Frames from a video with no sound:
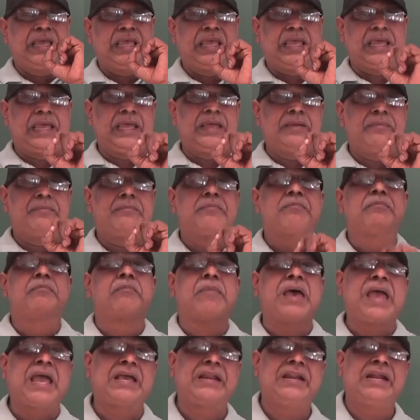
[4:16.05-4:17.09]
A
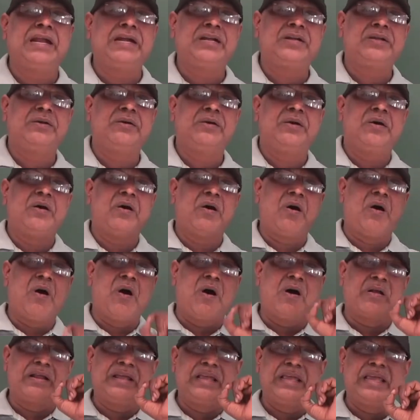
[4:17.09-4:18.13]
magnet
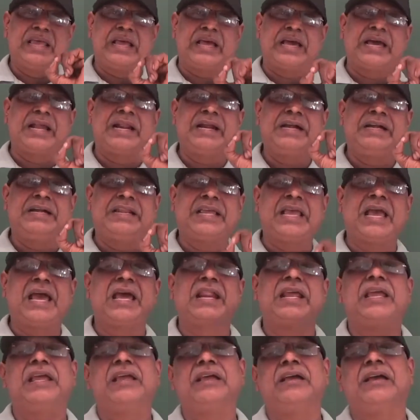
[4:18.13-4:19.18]
or a current
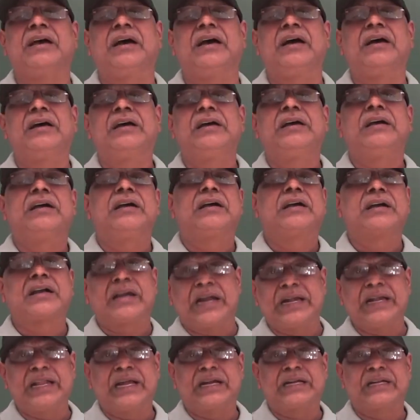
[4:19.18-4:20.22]
carrying
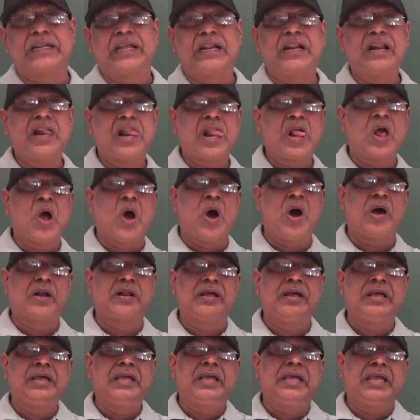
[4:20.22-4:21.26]
conductor or
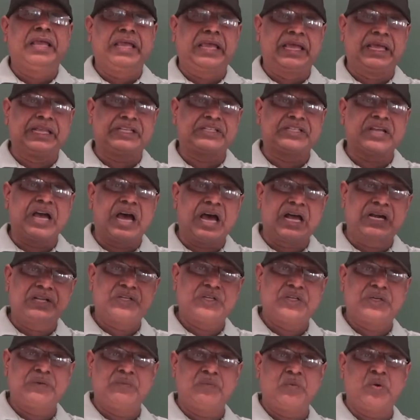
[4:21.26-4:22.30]
a
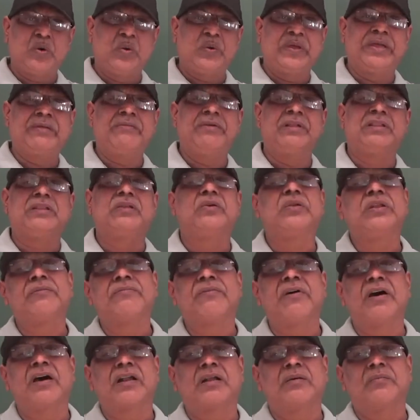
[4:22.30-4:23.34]
charge moving with
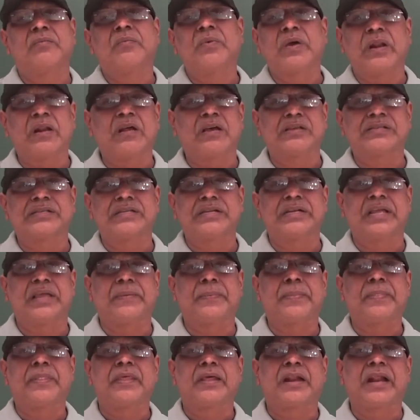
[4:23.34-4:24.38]
uniform velocity,
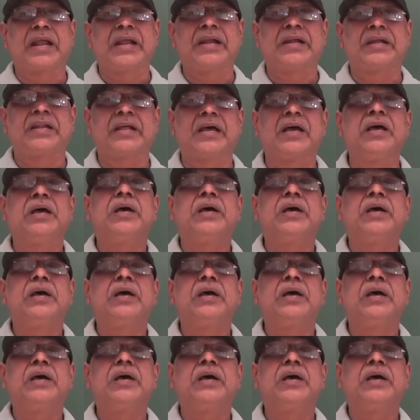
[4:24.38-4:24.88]
right,